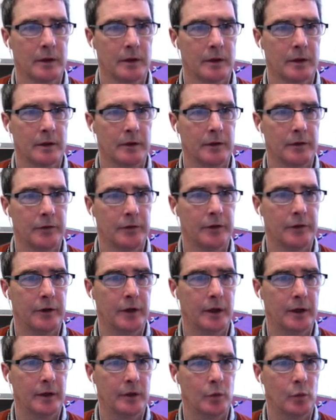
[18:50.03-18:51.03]
is
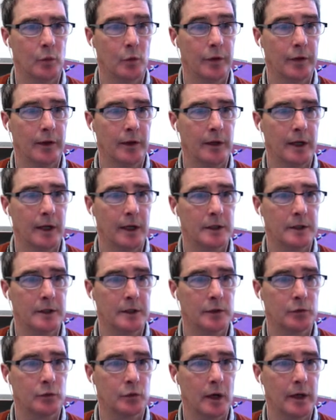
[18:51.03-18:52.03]
done without actually
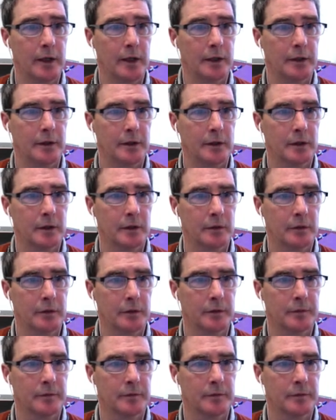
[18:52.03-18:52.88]
writing the code,